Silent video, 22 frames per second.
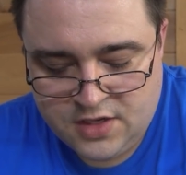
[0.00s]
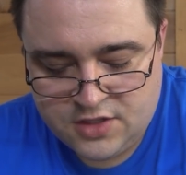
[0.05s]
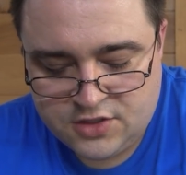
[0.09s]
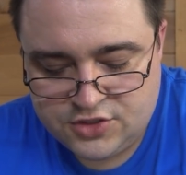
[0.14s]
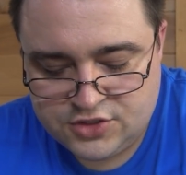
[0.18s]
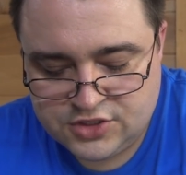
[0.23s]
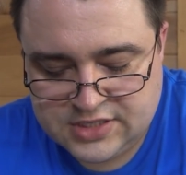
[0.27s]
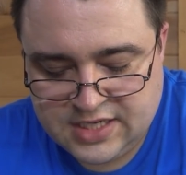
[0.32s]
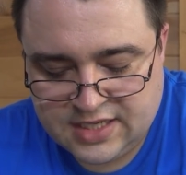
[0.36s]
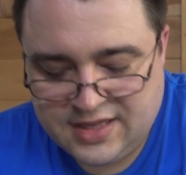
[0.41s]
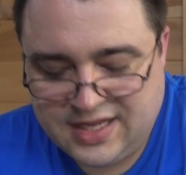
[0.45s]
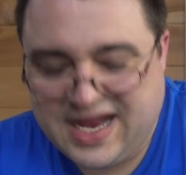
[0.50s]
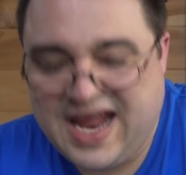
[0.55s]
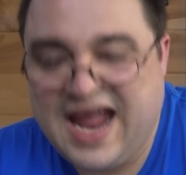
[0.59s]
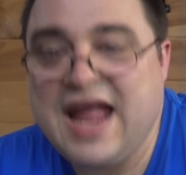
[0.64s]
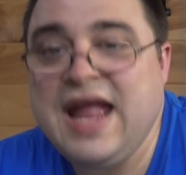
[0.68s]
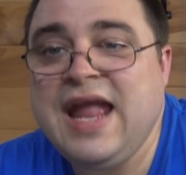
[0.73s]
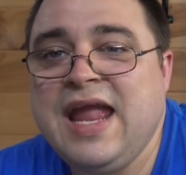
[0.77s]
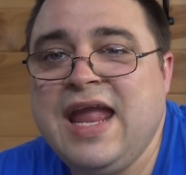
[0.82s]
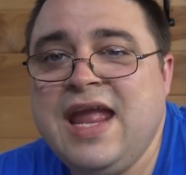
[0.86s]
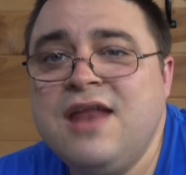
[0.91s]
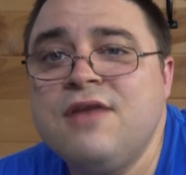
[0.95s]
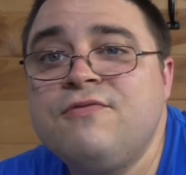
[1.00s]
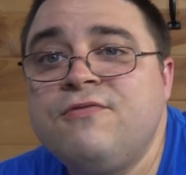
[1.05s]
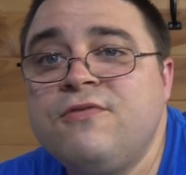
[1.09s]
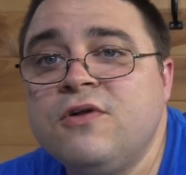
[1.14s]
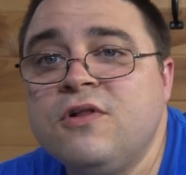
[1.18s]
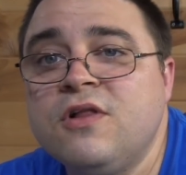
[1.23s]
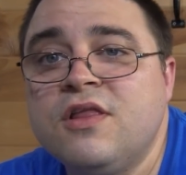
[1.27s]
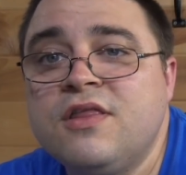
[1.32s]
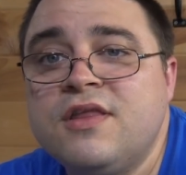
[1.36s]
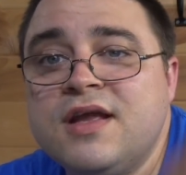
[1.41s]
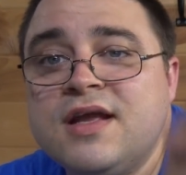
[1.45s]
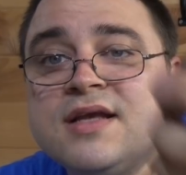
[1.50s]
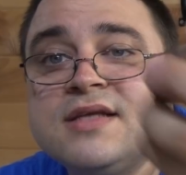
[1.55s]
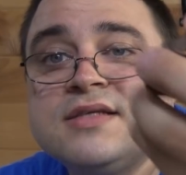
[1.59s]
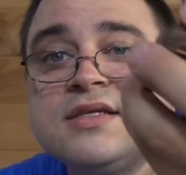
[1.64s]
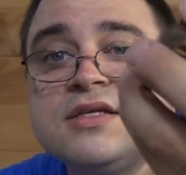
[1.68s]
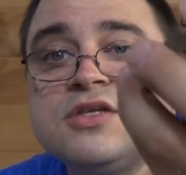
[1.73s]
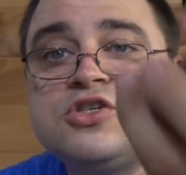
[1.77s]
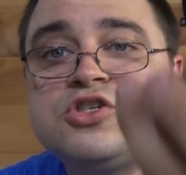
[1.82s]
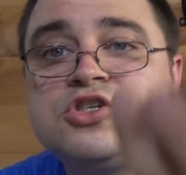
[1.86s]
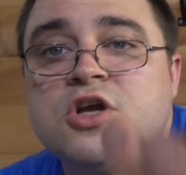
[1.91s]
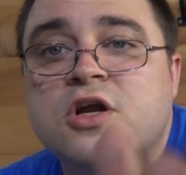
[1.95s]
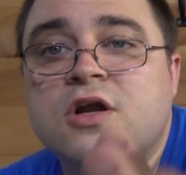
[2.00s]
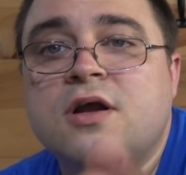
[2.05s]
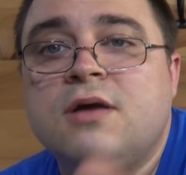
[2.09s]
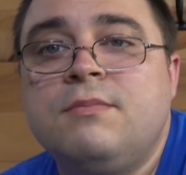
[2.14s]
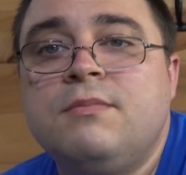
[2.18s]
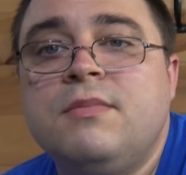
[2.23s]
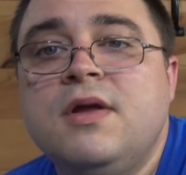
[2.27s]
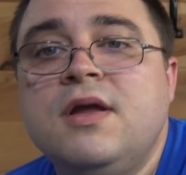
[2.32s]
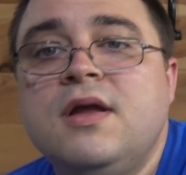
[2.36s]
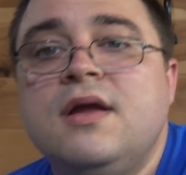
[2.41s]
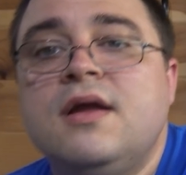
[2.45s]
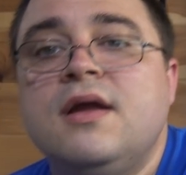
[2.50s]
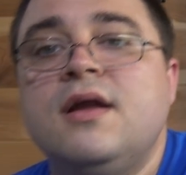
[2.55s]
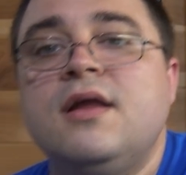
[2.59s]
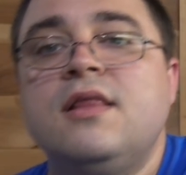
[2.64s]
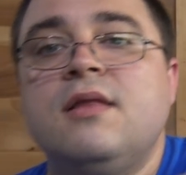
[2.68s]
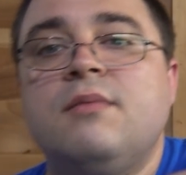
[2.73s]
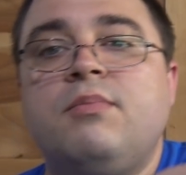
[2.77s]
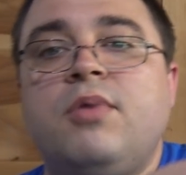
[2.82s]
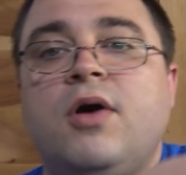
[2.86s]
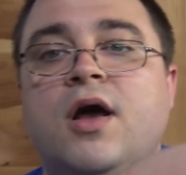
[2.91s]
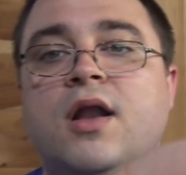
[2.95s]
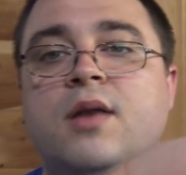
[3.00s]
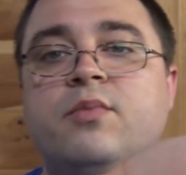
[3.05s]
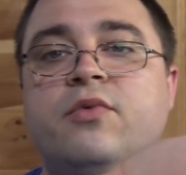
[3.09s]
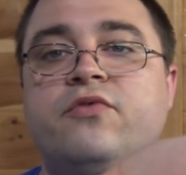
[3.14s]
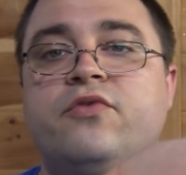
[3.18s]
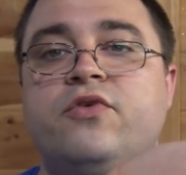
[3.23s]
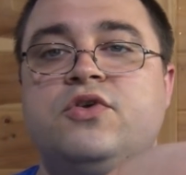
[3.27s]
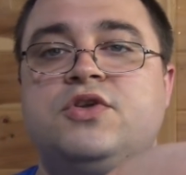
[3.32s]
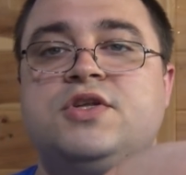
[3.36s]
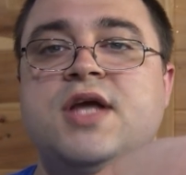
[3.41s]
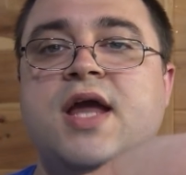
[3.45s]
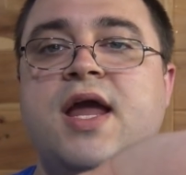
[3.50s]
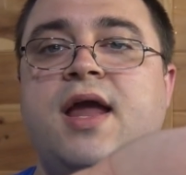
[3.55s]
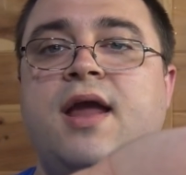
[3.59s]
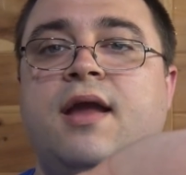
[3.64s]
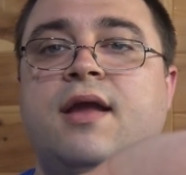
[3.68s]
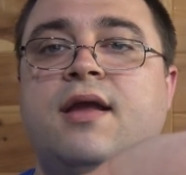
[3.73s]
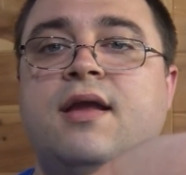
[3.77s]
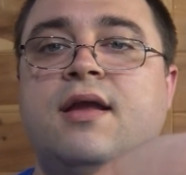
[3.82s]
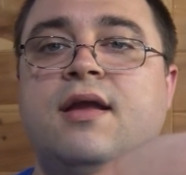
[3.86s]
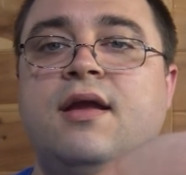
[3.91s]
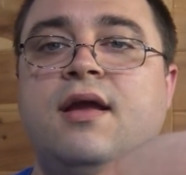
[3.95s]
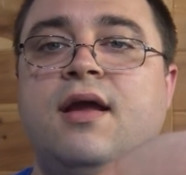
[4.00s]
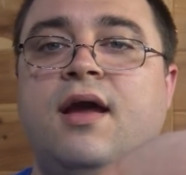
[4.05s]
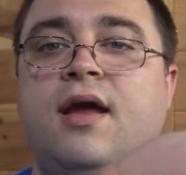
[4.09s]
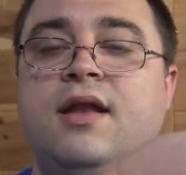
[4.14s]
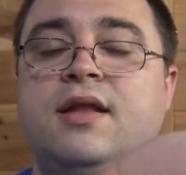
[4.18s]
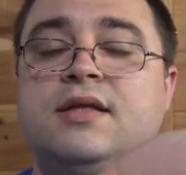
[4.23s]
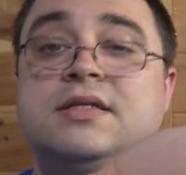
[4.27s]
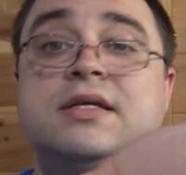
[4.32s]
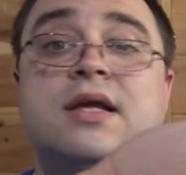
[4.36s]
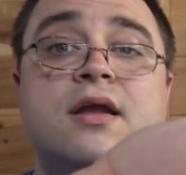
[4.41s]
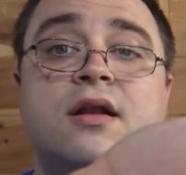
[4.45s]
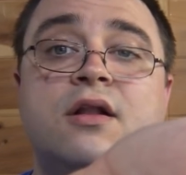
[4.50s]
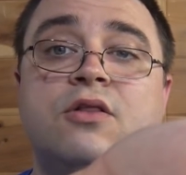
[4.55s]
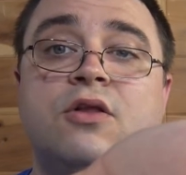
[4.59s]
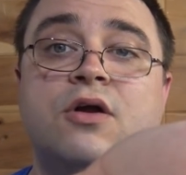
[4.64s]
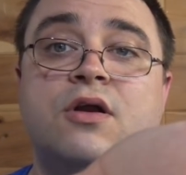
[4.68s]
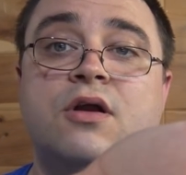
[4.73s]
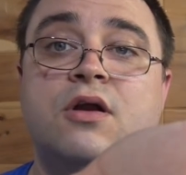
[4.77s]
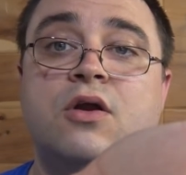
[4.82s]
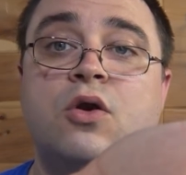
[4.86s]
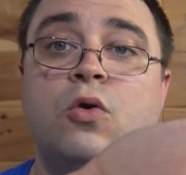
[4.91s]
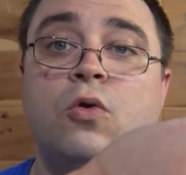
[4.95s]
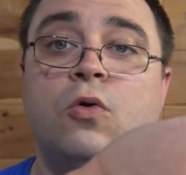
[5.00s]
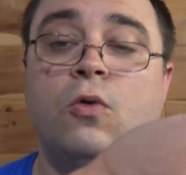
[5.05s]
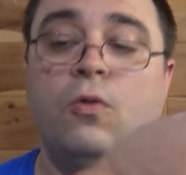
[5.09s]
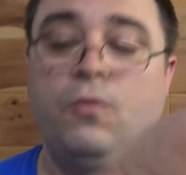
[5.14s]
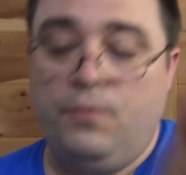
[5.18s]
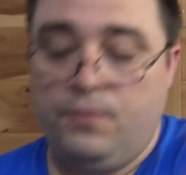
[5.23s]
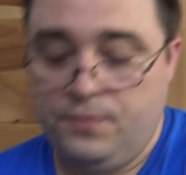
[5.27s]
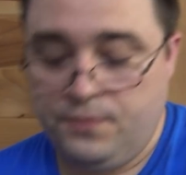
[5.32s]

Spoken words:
You just get like a handful of these and chuck them in the bottom of your tank, and it's gonna look cool.